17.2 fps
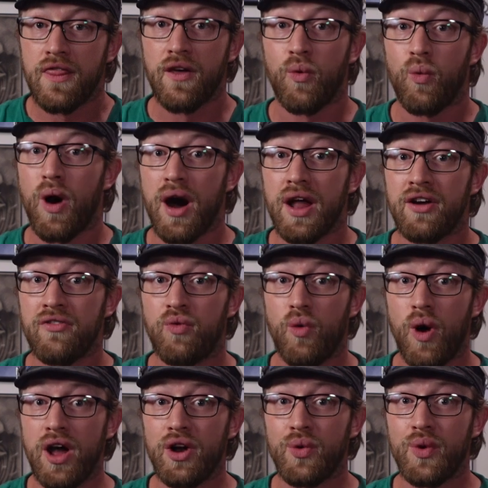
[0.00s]
The one of
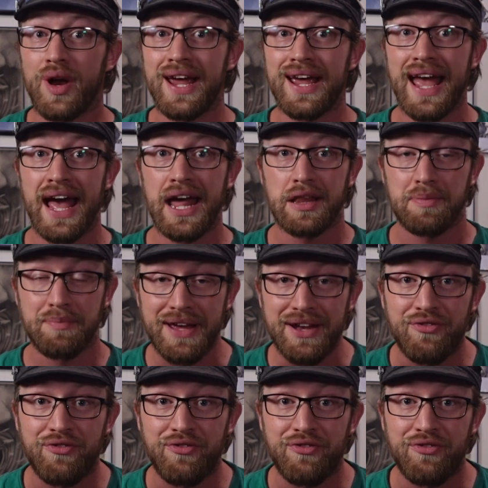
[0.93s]
one ring has been